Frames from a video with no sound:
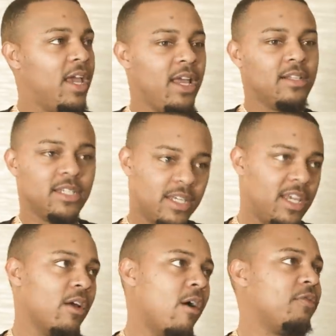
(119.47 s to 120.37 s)
and to
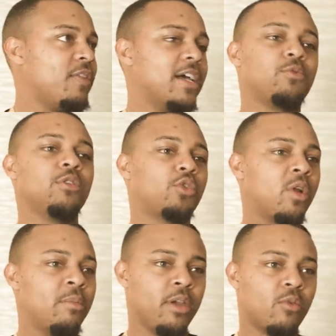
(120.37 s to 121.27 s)
get off. That's where the
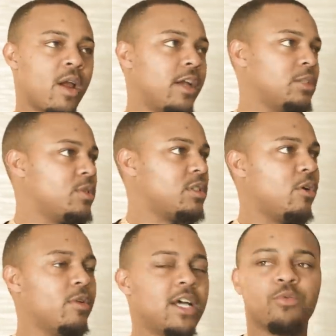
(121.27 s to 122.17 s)
Three Million Records was
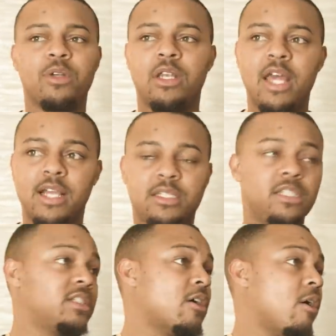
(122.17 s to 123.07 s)
sold. That's where the legacy
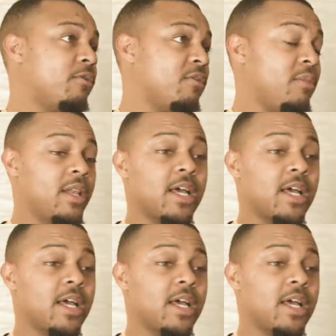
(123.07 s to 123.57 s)
started for me.